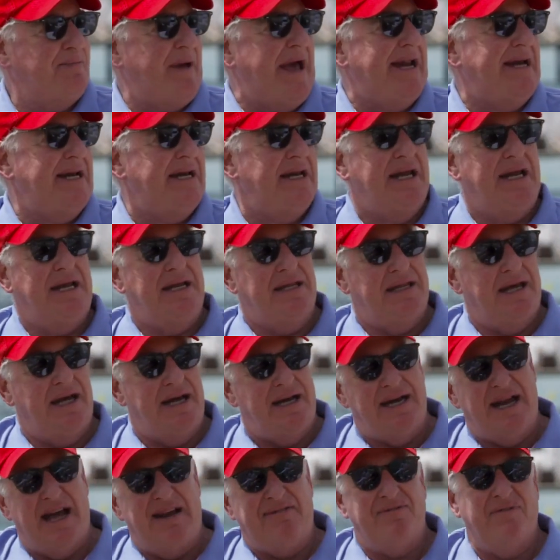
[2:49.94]
of spending
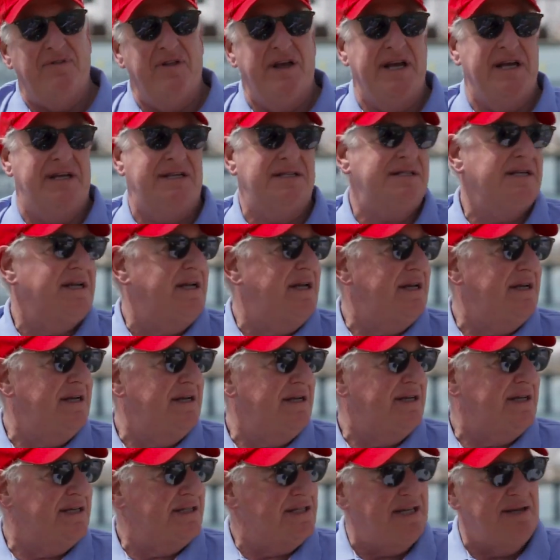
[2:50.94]
that Netflix
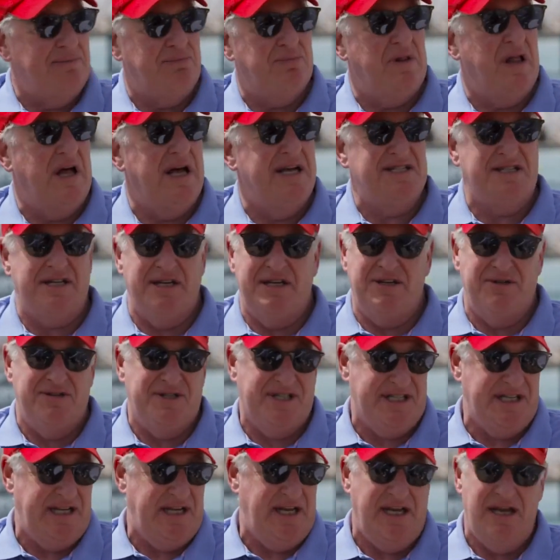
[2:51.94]
and Disney Plus, and
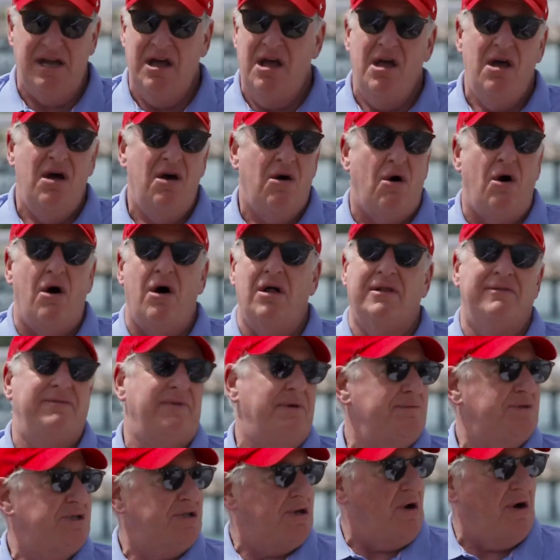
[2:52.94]
you see all
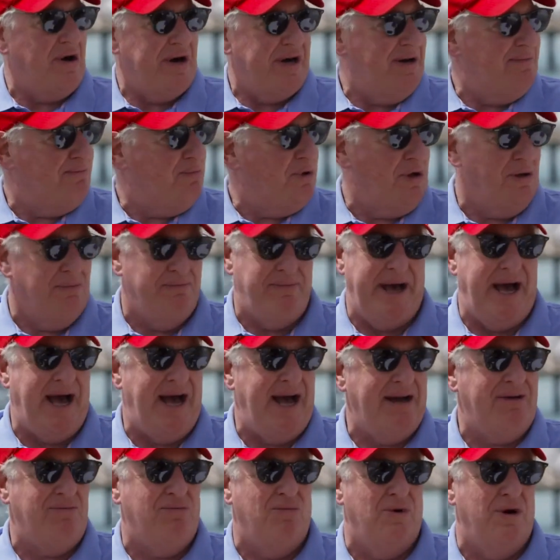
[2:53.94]
of them starting to pull
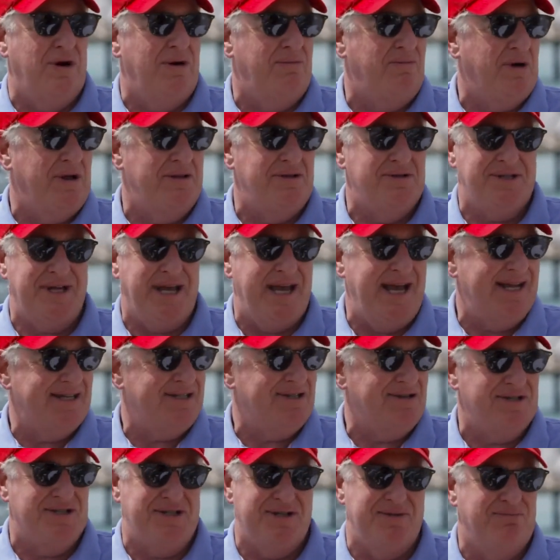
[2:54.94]
back. Warner Brothers
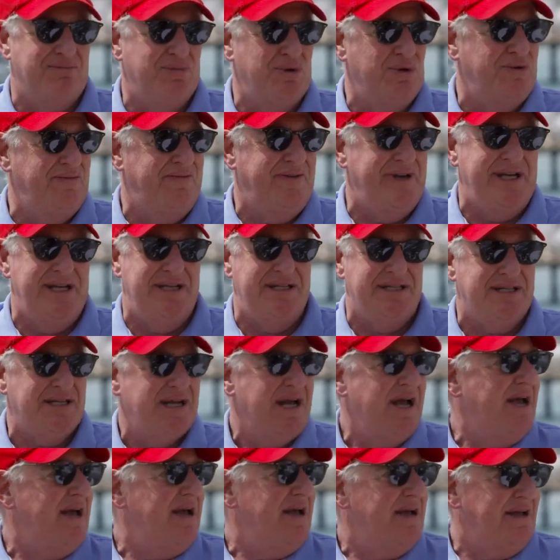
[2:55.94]
canceled some
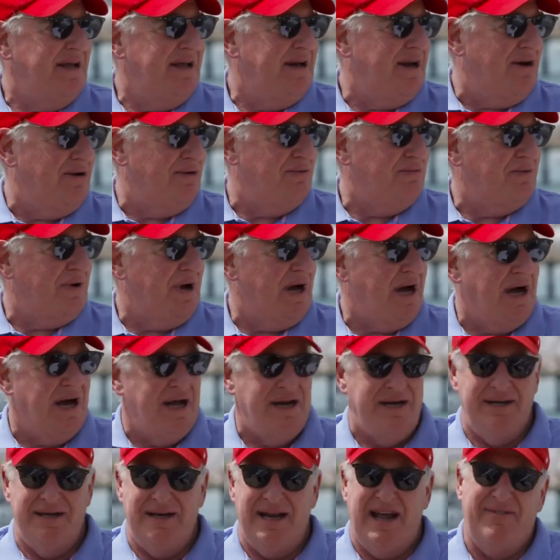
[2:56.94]
movies. You know,
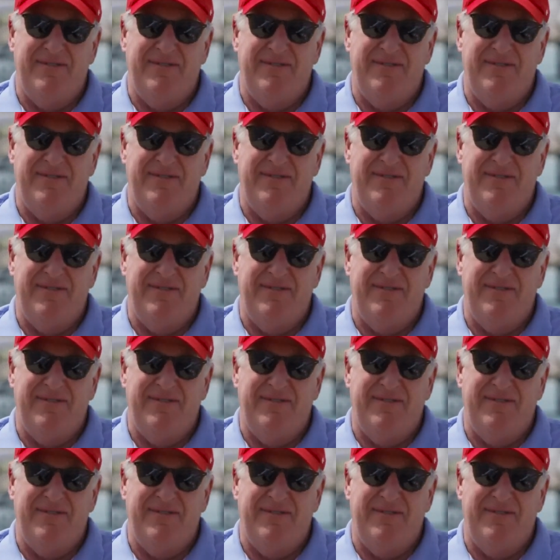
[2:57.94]
uh,